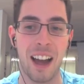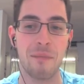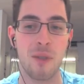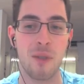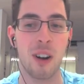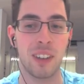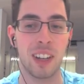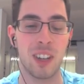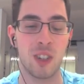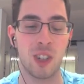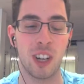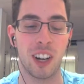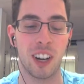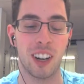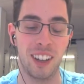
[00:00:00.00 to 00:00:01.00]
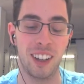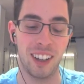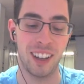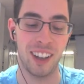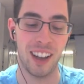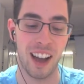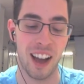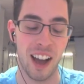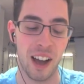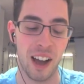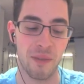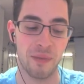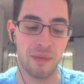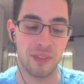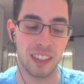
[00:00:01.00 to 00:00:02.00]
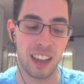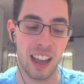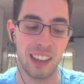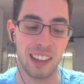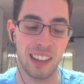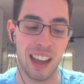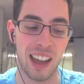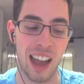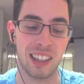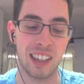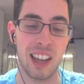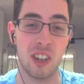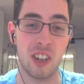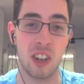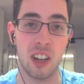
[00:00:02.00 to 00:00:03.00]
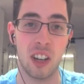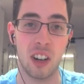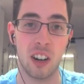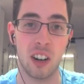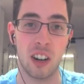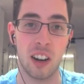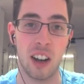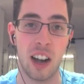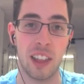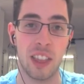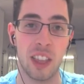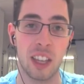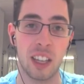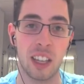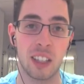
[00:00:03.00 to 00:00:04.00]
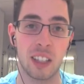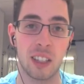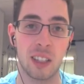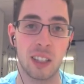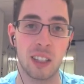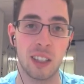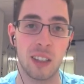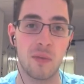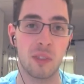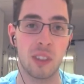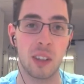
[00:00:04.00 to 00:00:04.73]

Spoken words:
I'm more of an engineer. And as an engineer, I think it's